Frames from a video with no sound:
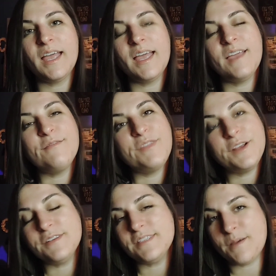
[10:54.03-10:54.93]
If
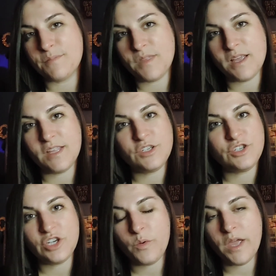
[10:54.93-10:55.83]
there's something that's
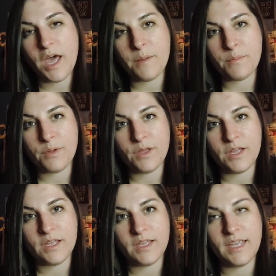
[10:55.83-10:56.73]
showing up
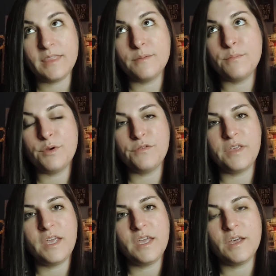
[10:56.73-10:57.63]
in the
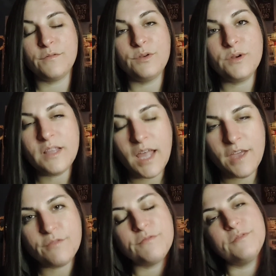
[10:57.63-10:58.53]
movie of your
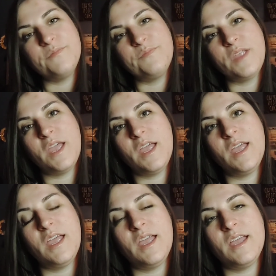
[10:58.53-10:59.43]
life
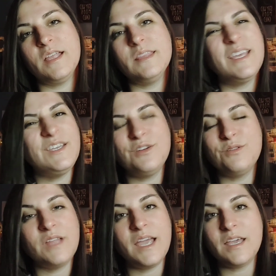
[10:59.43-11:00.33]
that you don't
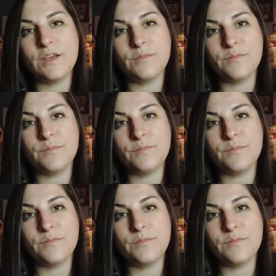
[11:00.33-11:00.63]
like,